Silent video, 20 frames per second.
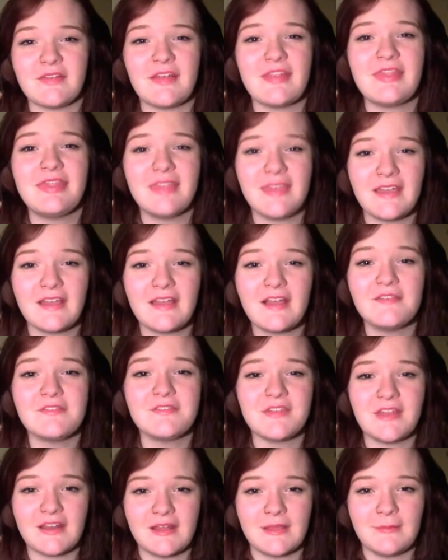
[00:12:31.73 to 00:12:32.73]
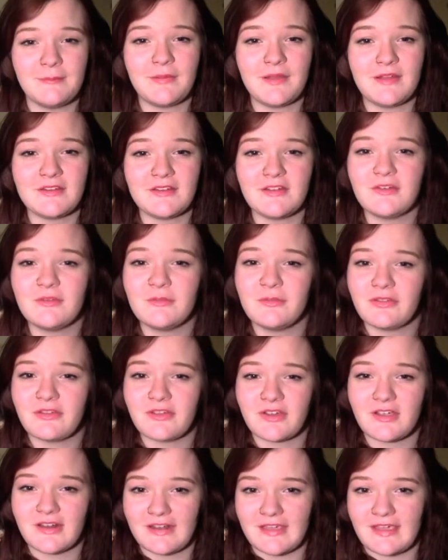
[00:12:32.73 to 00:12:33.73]
I think I've done it, but I don't know whether
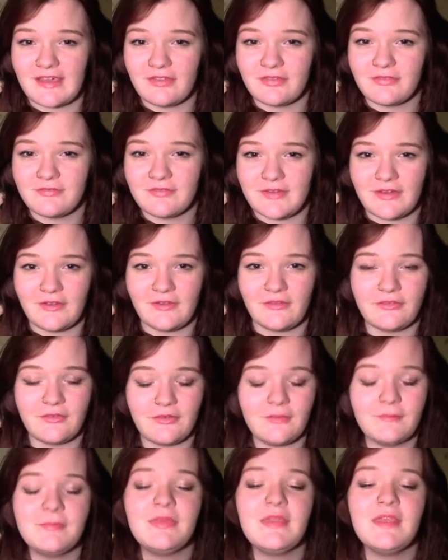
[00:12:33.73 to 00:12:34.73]
I cut it out the video or not,